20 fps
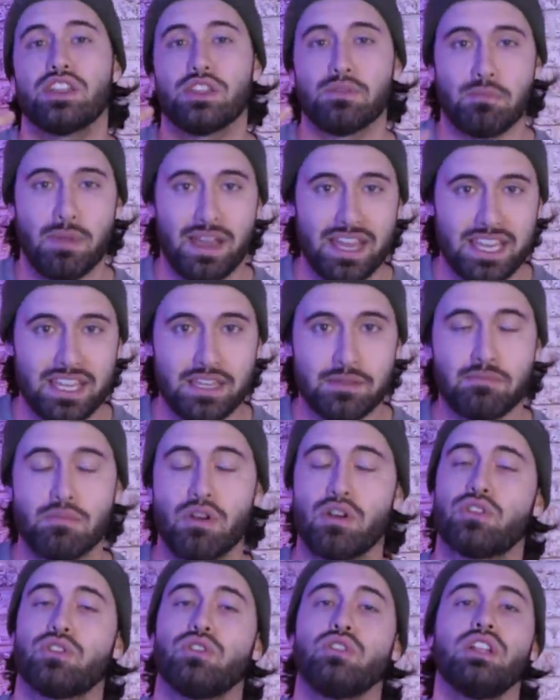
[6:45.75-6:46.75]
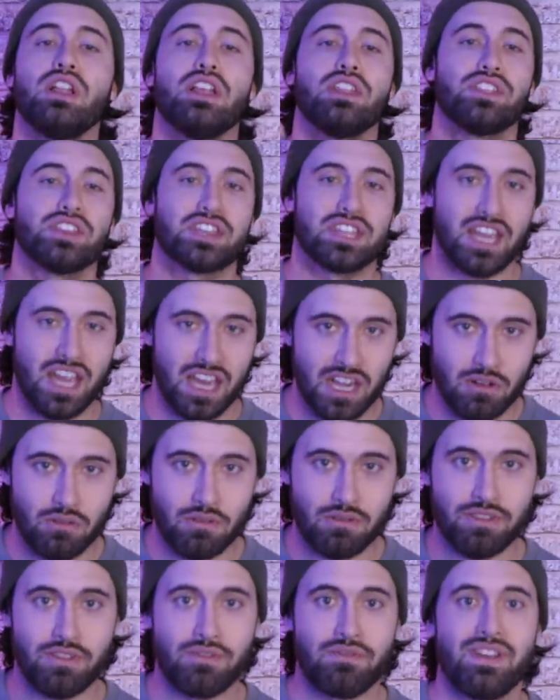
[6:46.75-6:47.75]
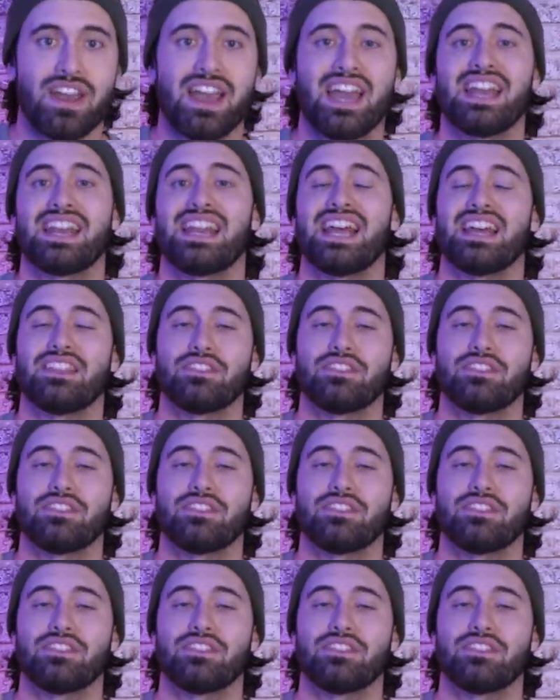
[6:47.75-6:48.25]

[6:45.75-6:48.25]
the make and model, the colour of the van,